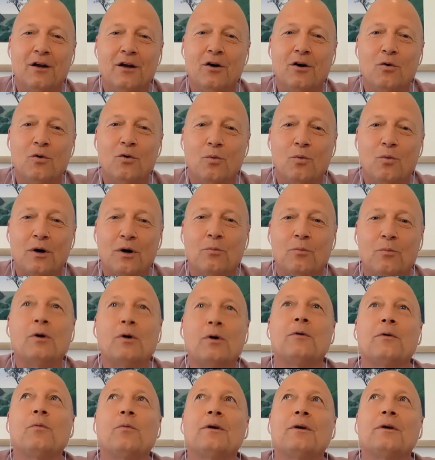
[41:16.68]

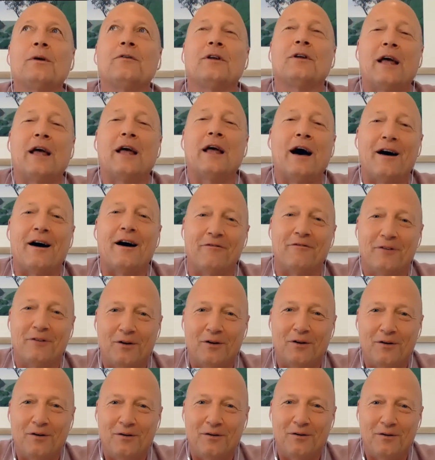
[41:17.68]
What's your laugh?
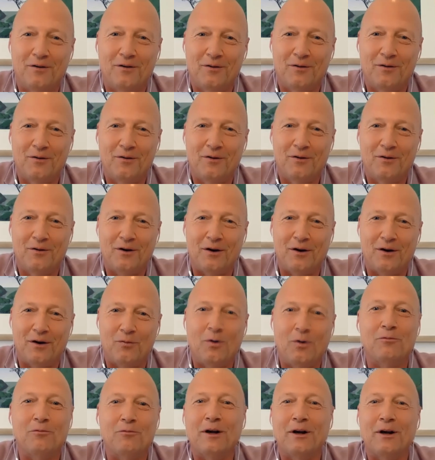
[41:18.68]

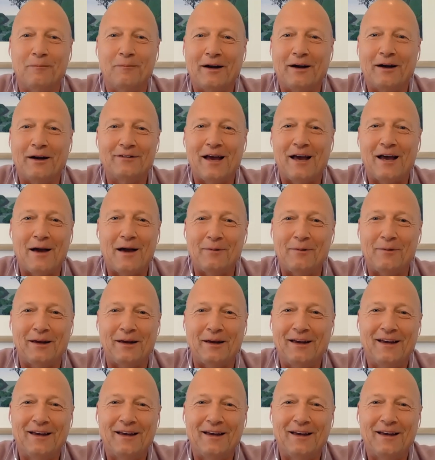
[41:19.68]
What really makes you happy?